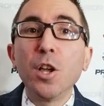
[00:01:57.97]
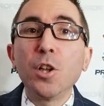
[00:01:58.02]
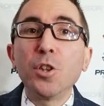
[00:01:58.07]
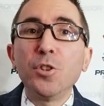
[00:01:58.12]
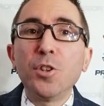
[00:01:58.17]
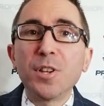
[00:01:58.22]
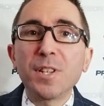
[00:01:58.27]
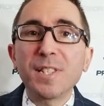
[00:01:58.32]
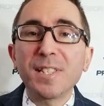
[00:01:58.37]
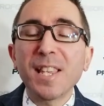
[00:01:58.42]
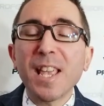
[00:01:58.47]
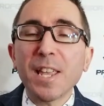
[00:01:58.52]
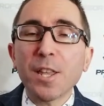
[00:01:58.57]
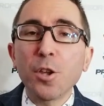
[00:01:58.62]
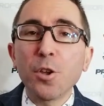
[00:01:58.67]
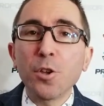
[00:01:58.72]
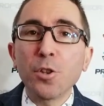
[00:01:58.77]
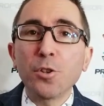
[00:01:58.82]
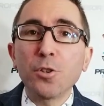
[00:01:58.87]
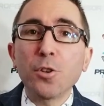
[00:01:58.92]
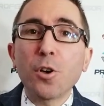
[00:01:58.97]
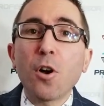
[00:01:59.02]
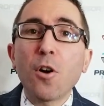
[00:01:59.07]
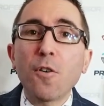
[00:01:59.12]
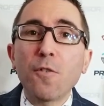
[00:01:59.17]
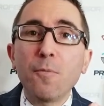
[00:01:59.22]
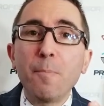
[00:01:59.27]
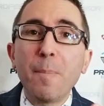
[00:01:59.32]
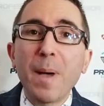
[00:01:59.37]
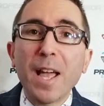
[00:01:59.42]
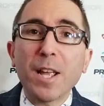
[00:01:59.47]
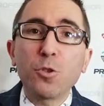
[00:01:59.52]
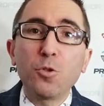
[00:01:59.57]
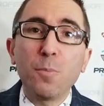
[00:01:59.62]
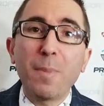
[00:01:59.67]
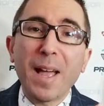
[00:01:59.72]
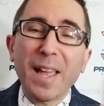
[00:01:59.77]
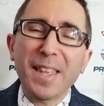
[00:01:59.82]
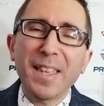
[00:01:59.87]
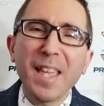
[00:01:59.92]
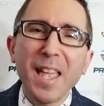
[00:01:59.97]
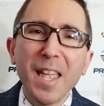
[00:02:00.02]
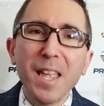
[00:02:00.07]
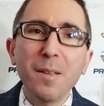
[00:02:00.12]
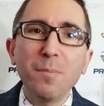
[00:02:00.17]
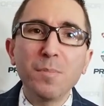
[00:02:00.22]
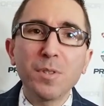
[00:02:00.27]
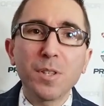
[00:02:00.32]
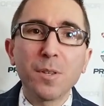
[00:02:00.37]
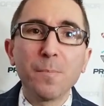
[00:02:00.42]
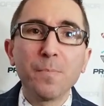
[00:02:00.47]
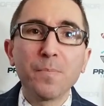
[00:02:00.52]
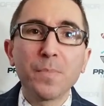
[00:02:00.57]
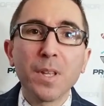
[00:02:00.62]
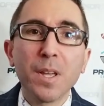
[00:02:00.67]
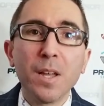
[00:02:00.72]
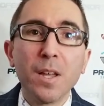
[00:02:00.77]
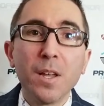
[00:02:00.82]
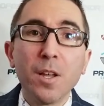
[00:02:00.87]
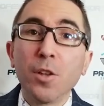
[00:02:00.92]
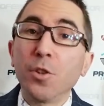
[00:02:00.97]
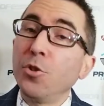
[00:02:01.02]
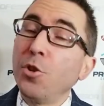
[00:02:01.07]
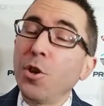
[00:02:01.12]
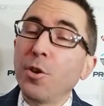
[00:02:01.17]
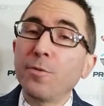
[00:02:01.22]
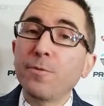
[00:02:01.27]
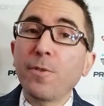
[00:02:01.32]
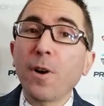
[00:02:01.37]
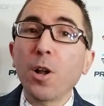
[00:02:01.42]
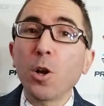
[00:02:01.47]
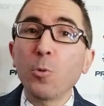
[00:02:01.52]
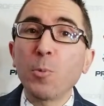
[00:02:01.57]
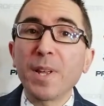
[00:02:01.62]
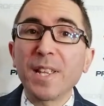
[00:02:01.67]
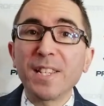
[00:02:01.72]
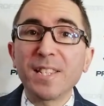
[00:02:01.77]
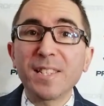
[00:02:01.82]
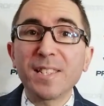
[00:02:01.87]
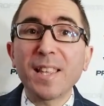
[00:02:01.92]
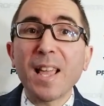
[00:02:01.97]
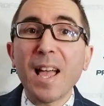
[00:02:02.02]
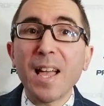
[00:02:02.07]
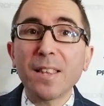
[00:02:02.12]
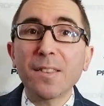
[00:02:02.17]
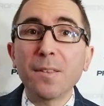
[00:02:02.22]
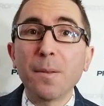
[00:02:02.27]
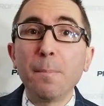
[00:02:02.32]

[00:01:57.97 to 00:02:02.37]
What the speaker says: the second of back-to-back games? The following stat